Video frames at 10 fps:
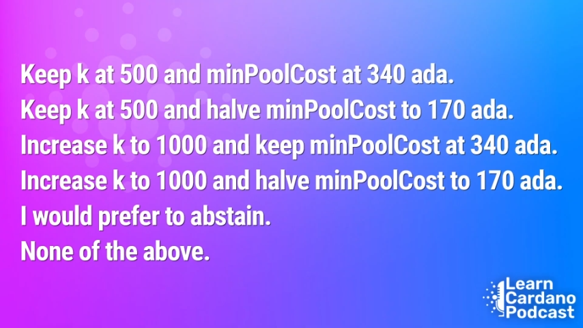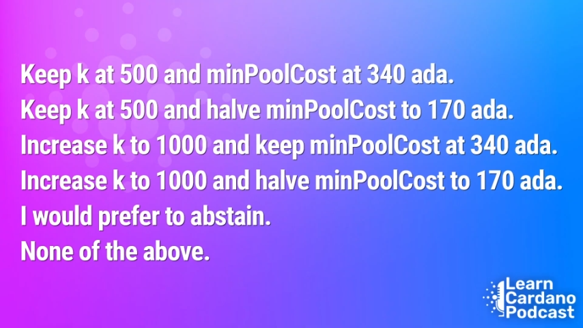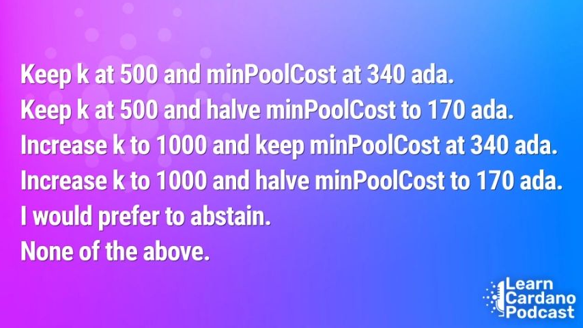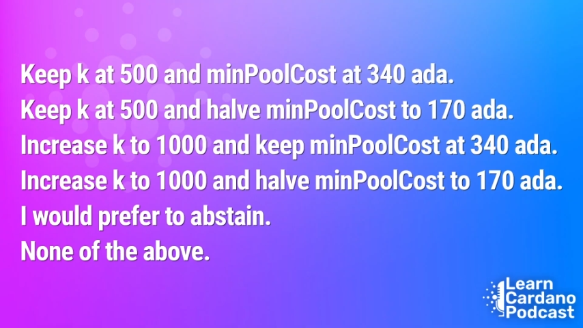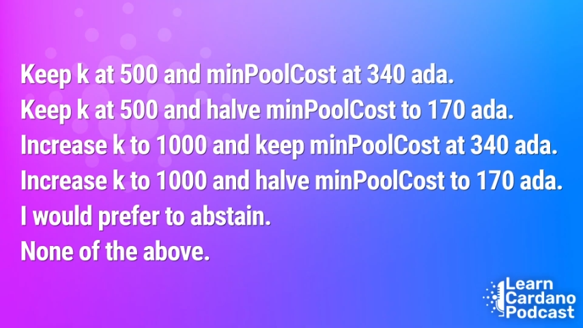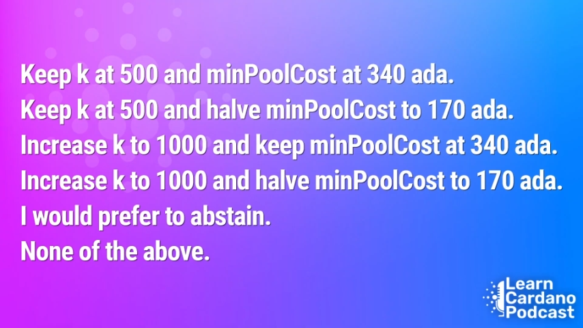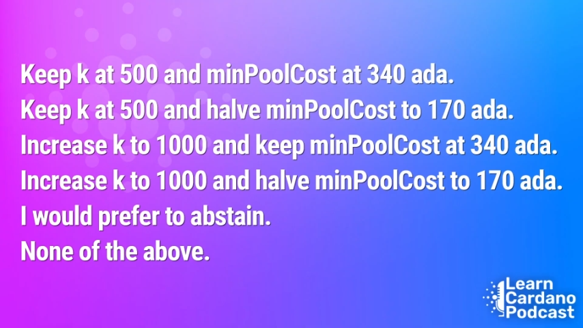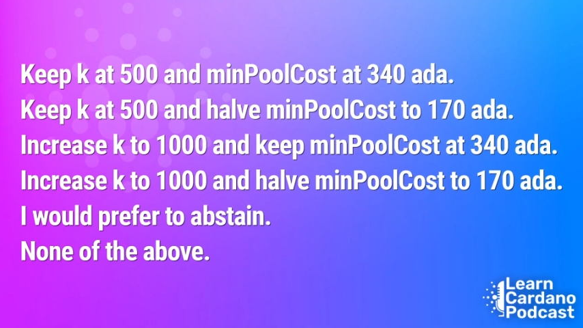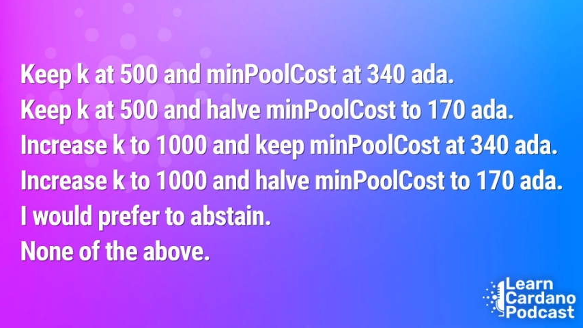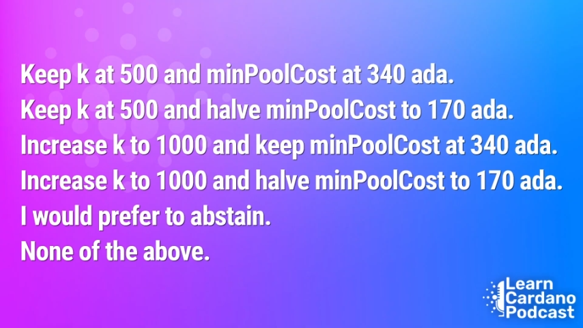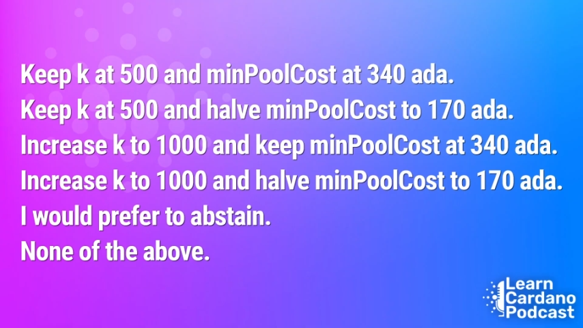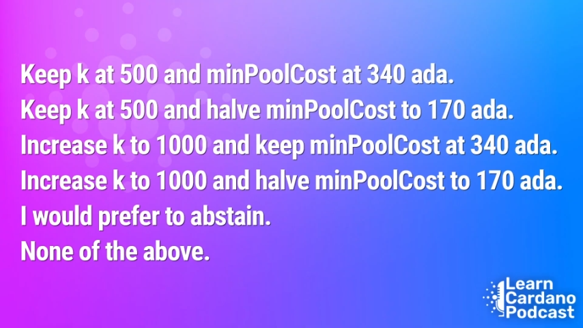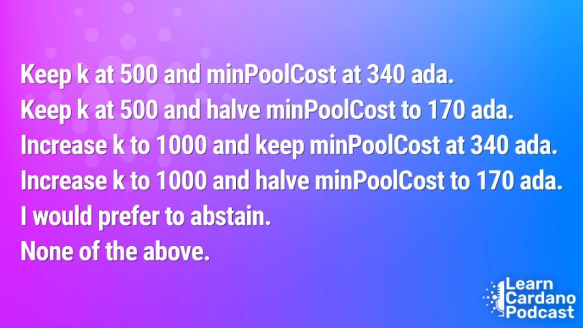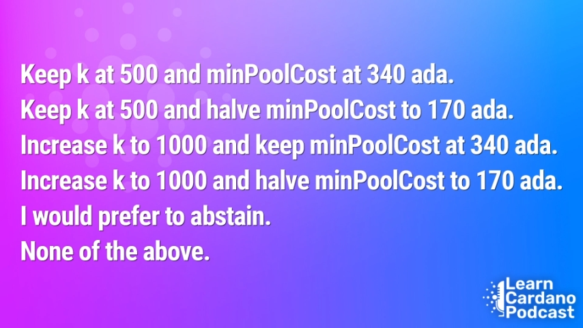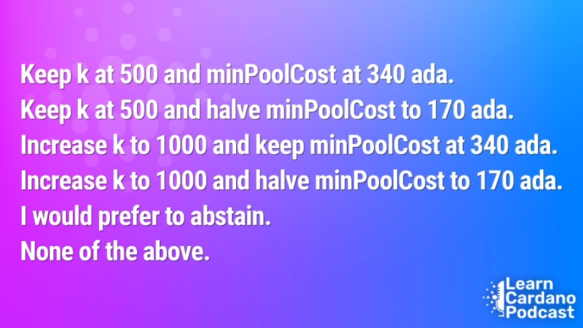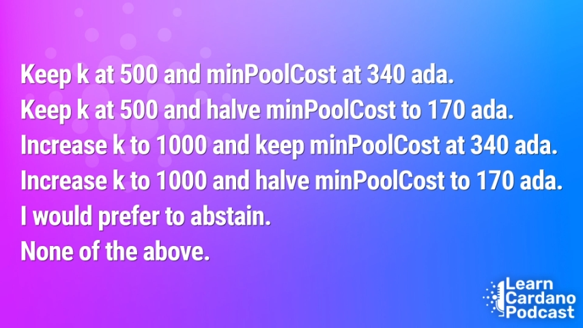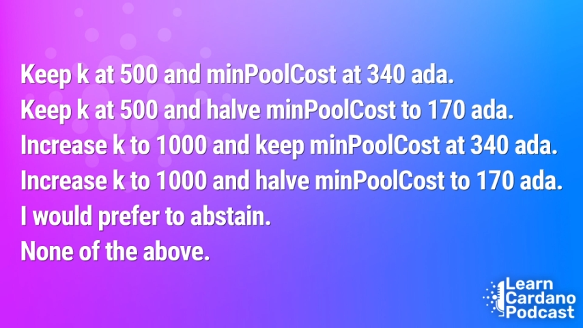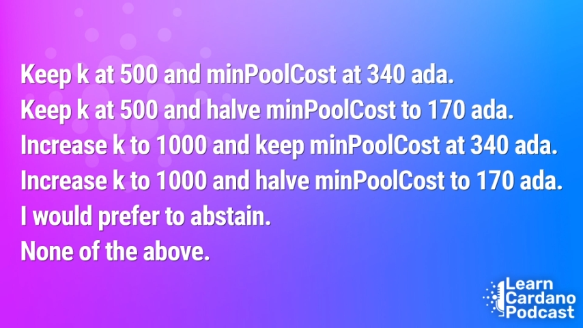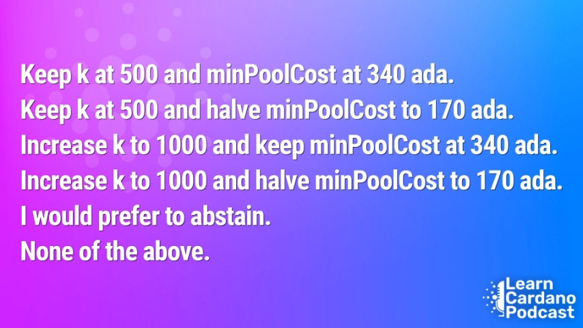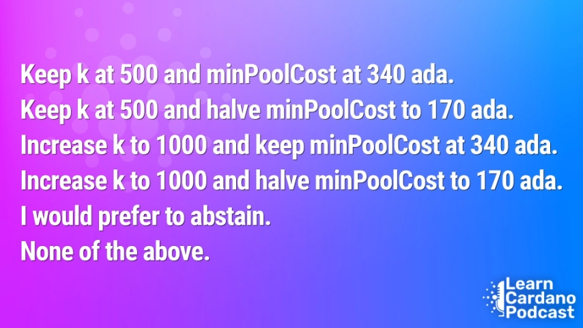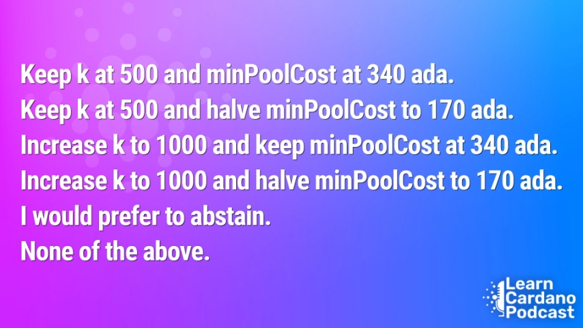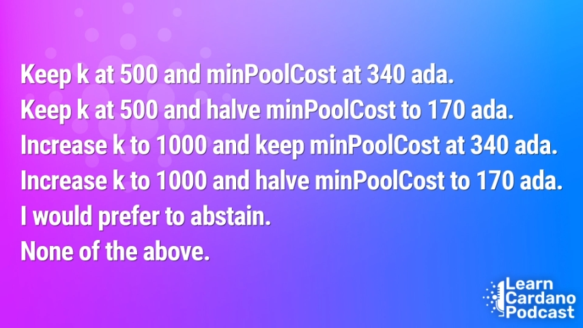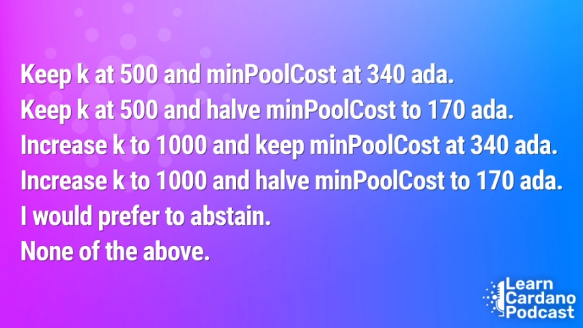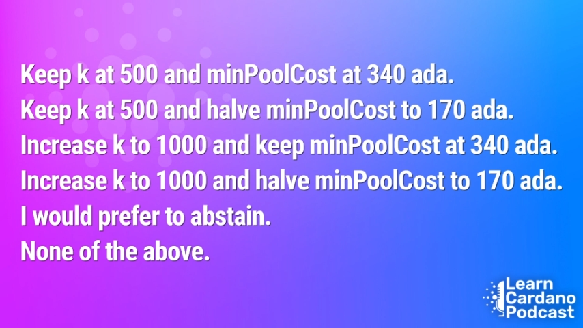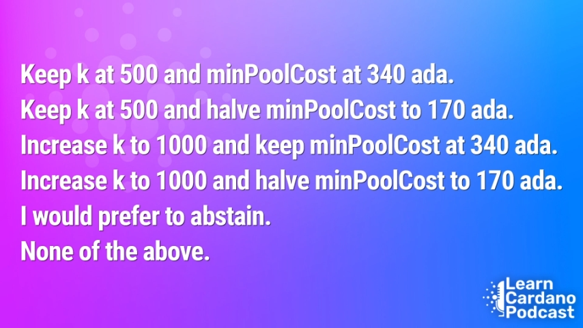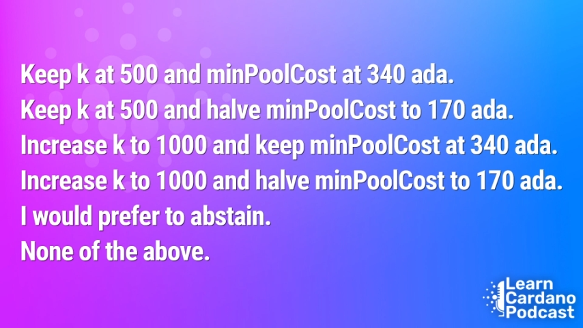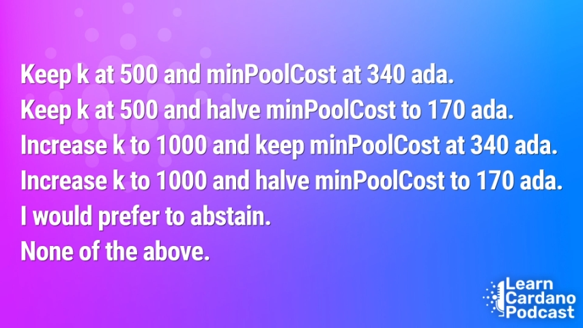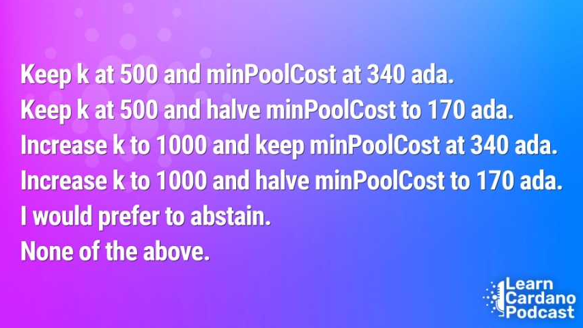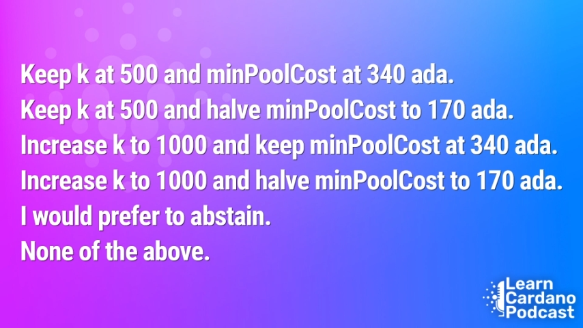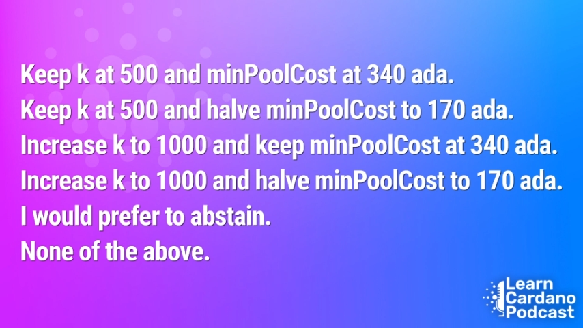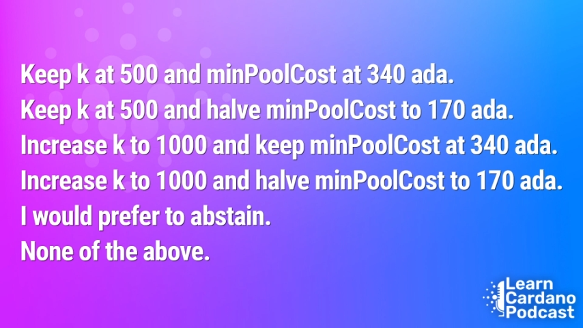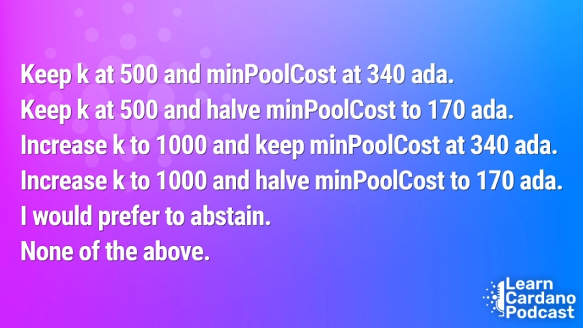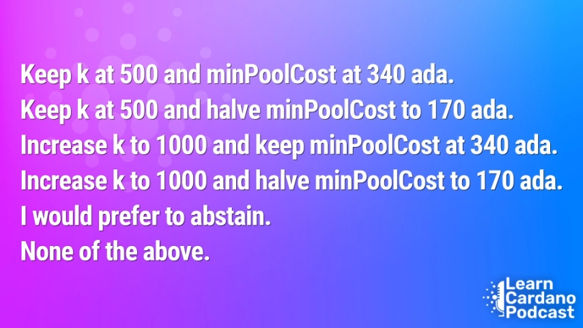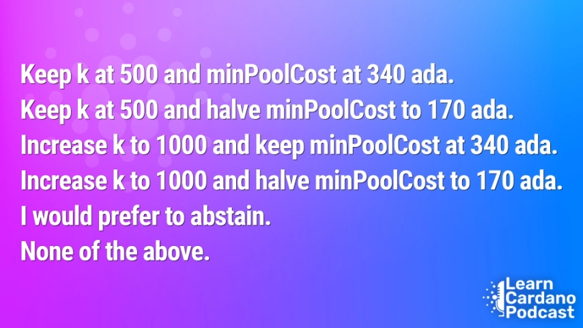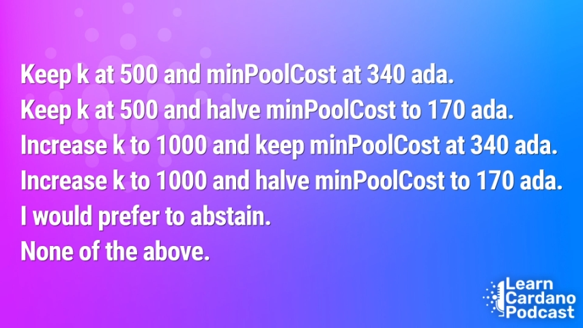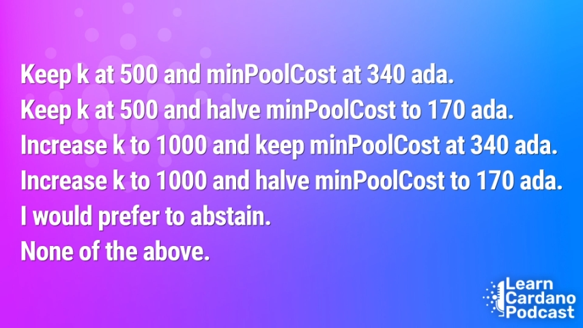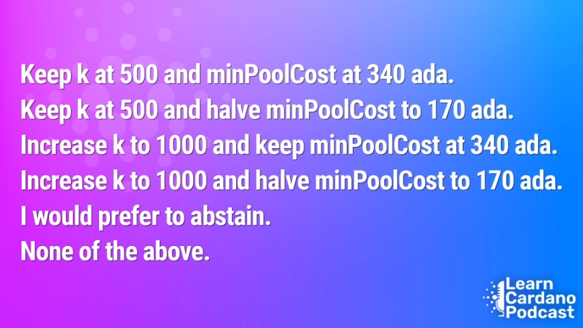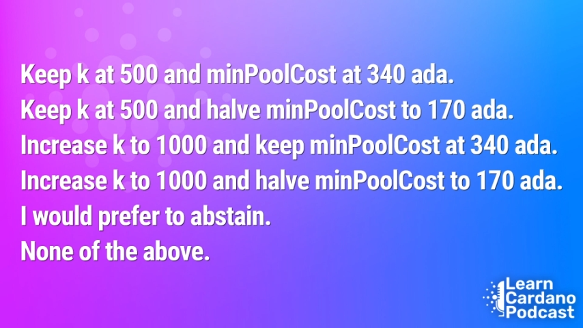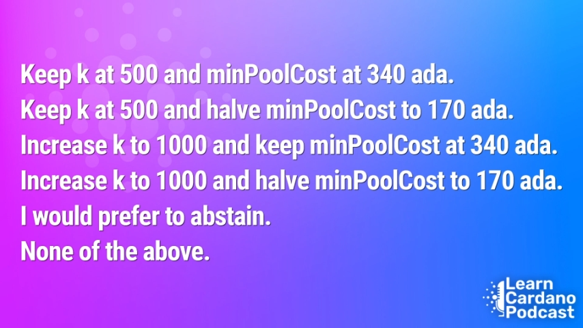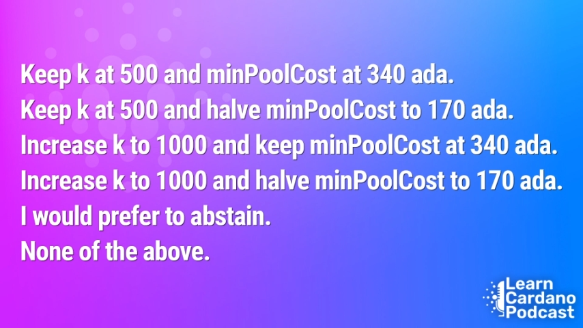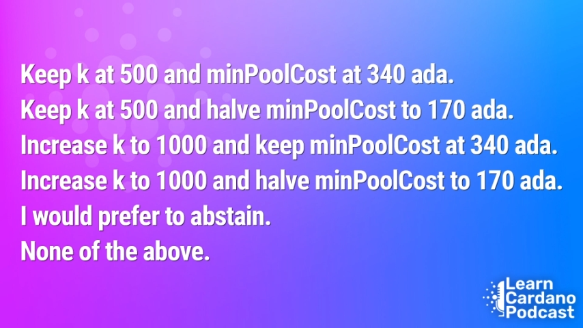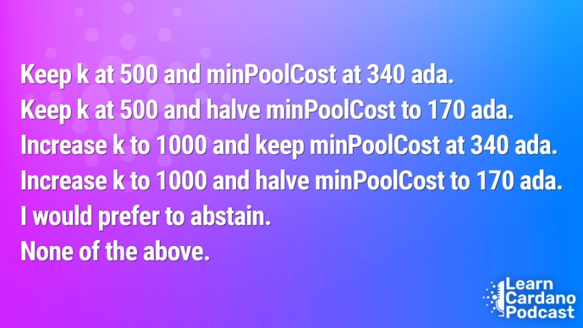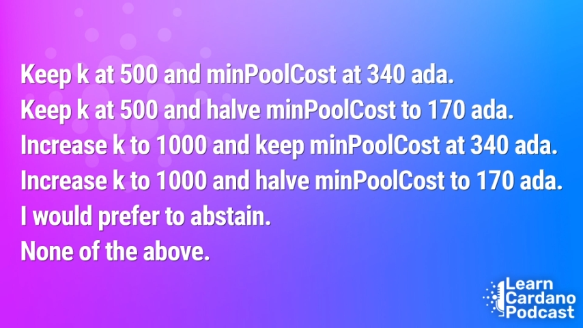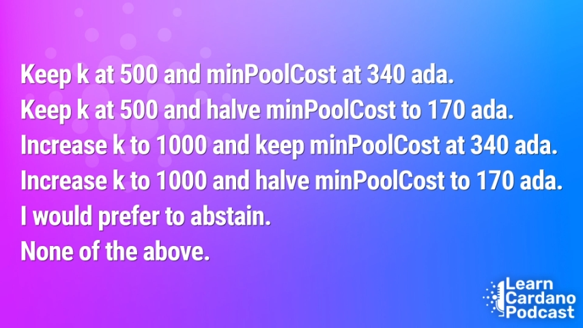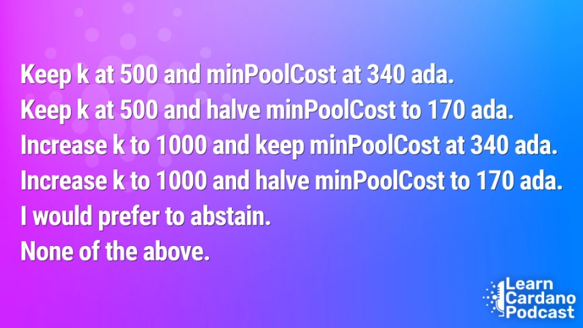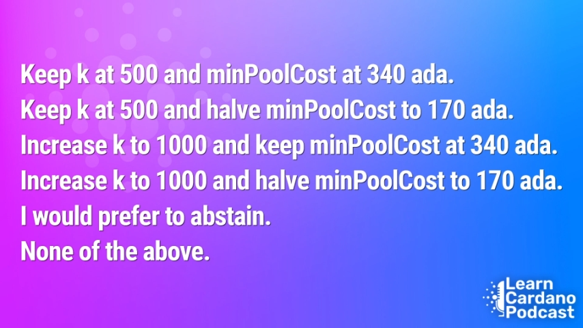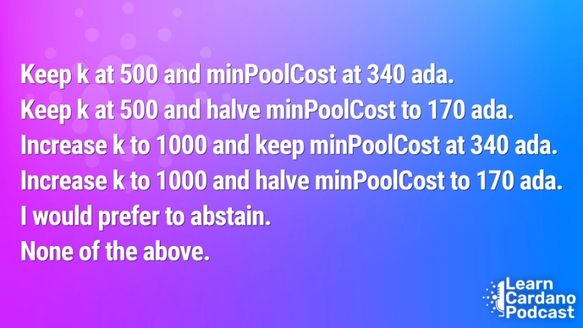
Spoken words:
Nobody's mouth can be seen.